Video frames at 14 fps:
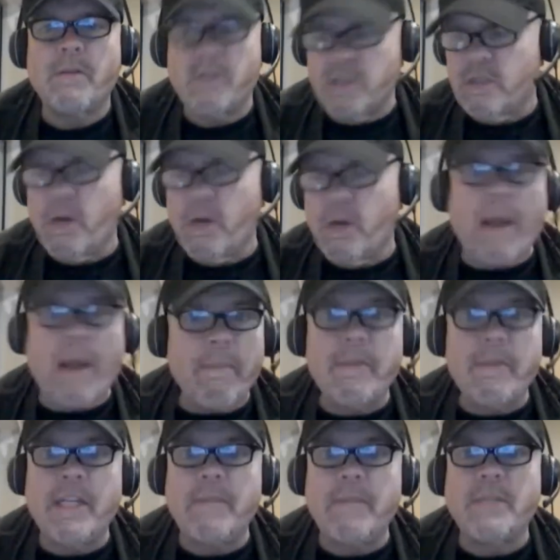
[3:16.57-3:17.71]
away
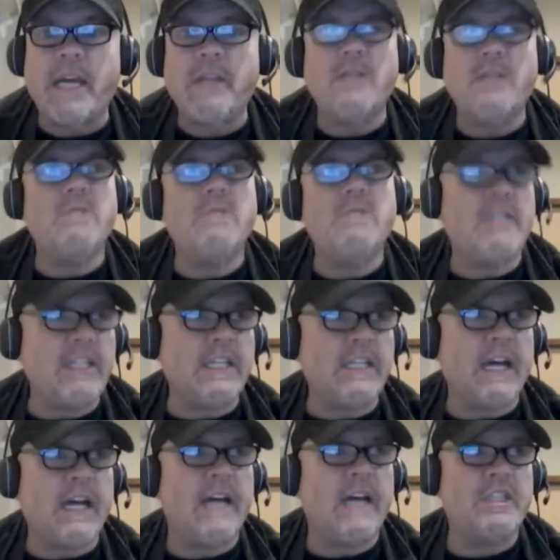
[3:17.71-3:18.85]
teams had to use a
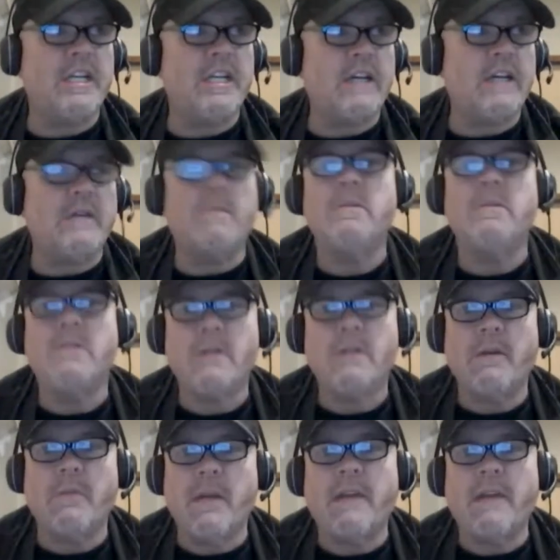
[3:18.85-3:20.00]
decon gel
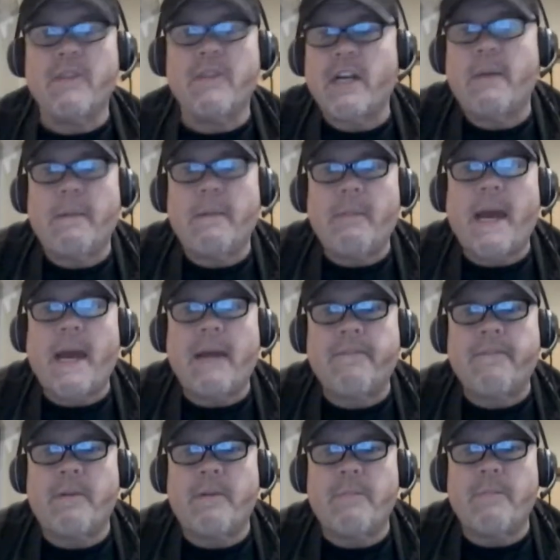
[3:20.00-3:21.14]
when they were coming back
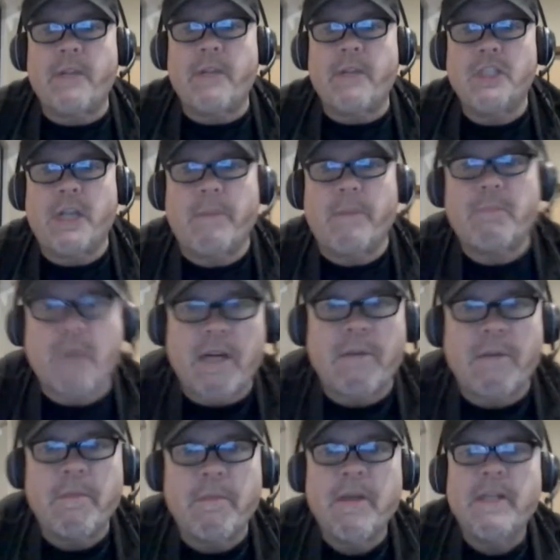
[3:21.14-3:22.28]
from their ship. Well,
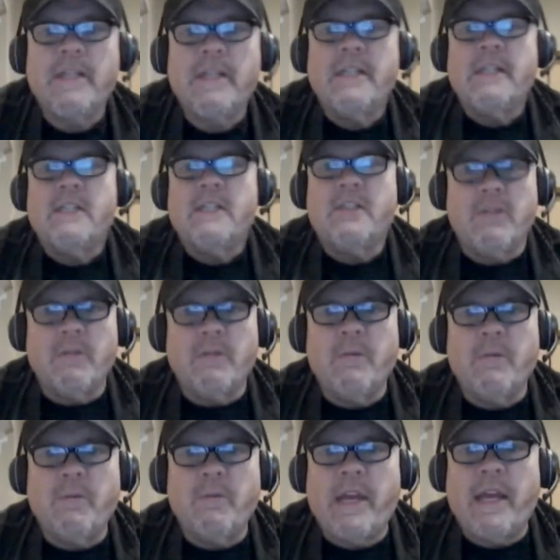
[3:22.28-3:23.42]

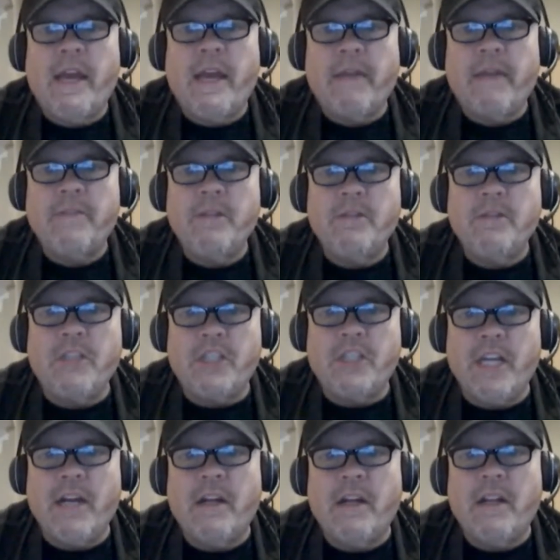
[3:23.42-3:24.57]
so they have to use the
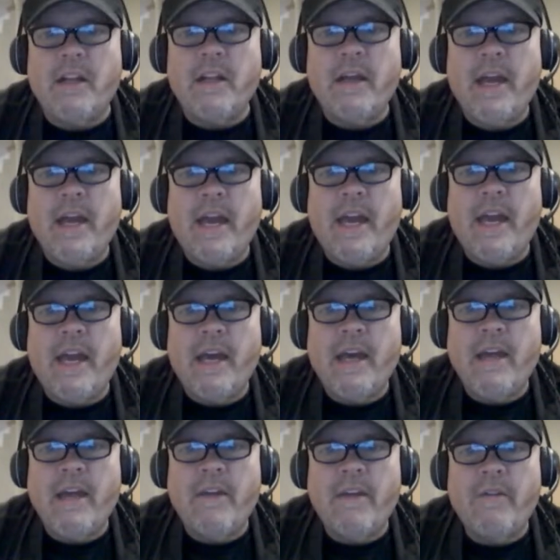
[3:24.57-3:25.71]
gel,
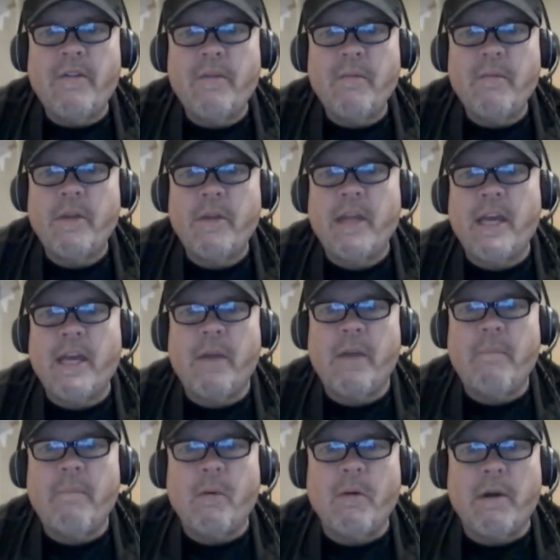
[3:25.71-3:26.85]
and when they get on
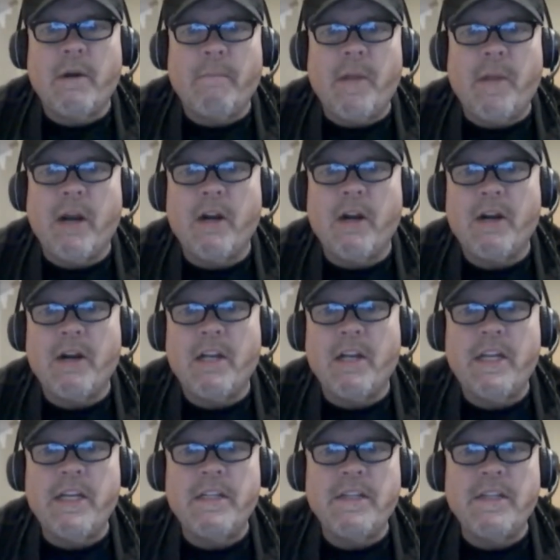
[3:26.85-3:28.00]
board, Mariner
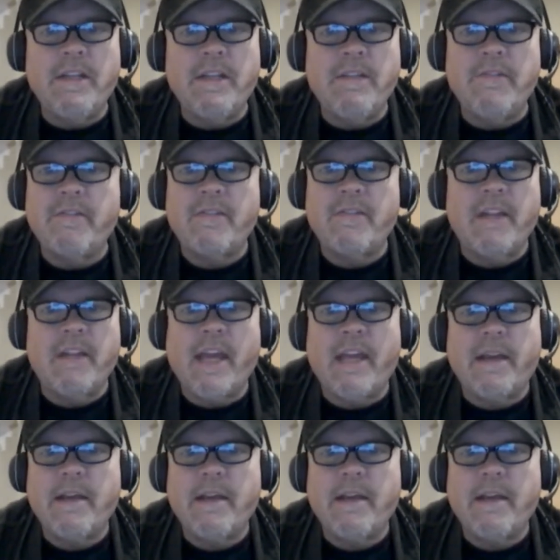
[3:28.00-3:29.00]
is like